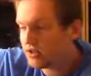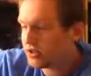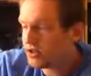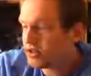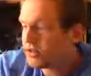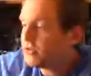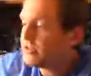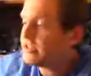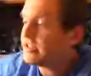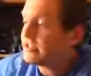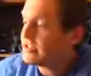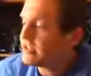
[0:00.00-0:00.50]

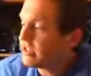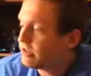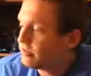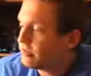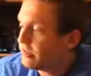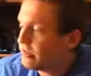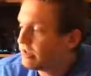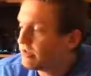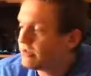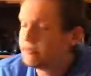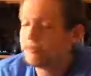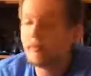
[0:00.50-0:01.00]

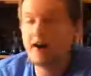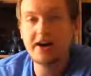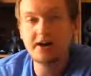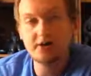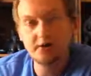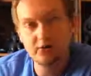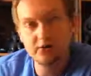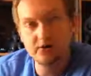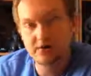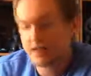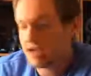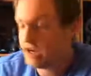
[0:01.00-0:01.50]
30cm Final
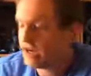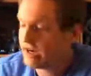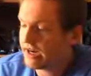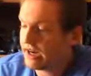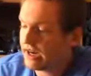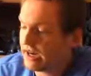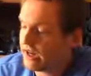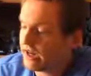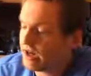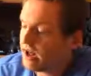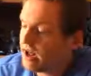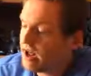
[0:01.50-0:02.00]
Wars
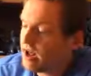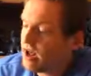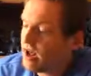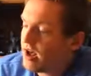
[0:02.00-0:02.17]
Gigan.